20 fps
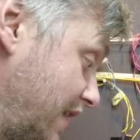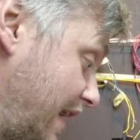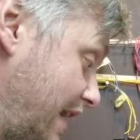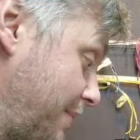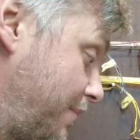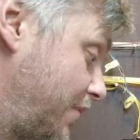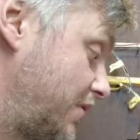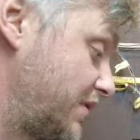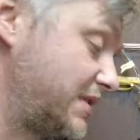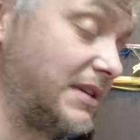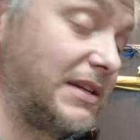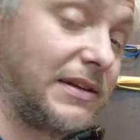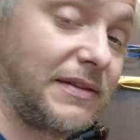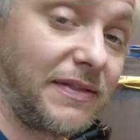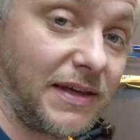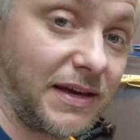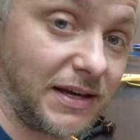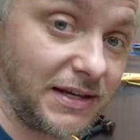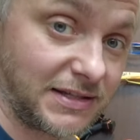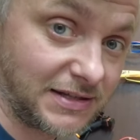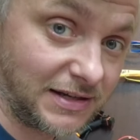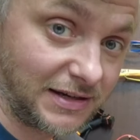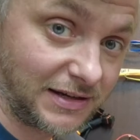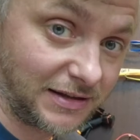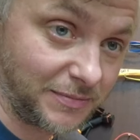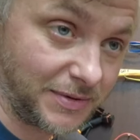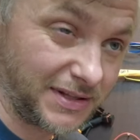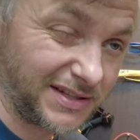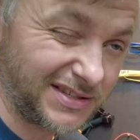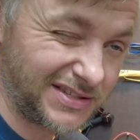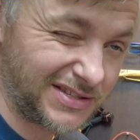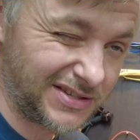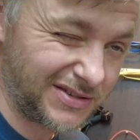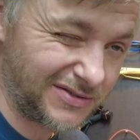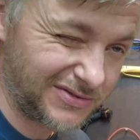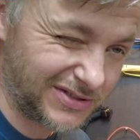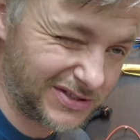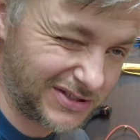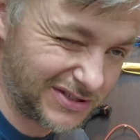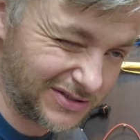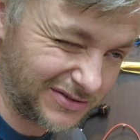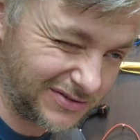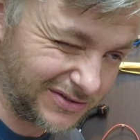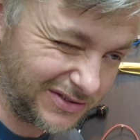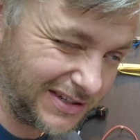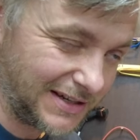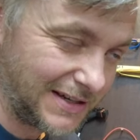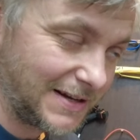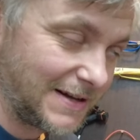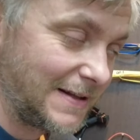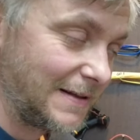I personally think it's a little bit too soon,